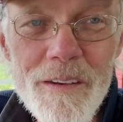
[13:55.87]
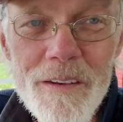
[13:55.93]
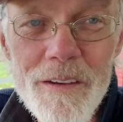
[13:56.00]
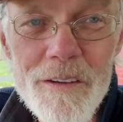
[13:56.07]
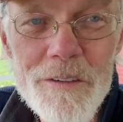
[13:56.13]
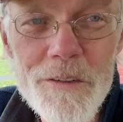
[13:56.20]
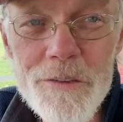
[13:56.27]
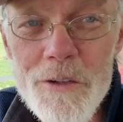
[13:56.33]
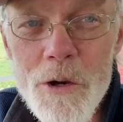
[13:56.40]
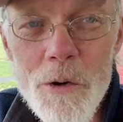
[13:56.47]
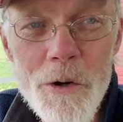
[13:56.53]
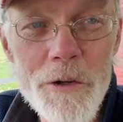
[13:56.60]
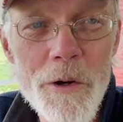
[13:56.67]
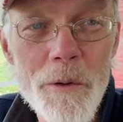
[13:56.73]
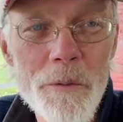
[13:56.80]
Just go
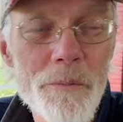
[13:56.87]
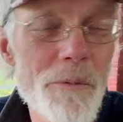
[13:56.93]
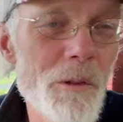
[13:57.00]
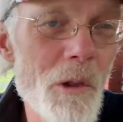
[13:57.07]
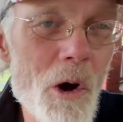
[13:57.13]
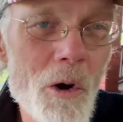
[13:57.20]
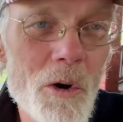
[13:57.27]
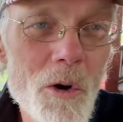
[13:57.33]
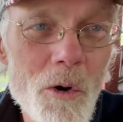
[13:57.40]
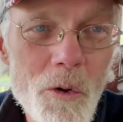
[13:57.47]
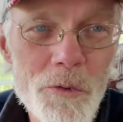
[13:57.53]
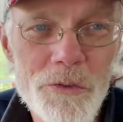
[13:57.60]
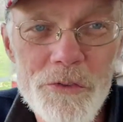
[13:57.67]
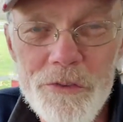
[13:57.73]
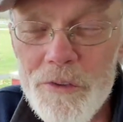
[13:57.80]
to your
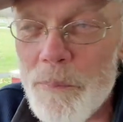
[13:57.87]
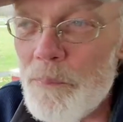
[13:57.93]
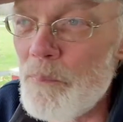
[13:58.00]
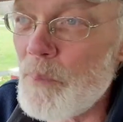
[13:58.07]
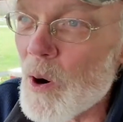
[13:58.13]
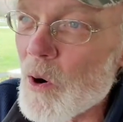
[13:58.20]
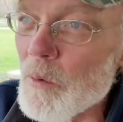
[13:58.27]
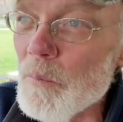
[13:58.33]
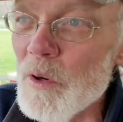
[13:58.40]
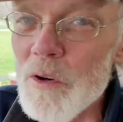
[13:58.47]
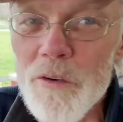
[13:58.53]
local Department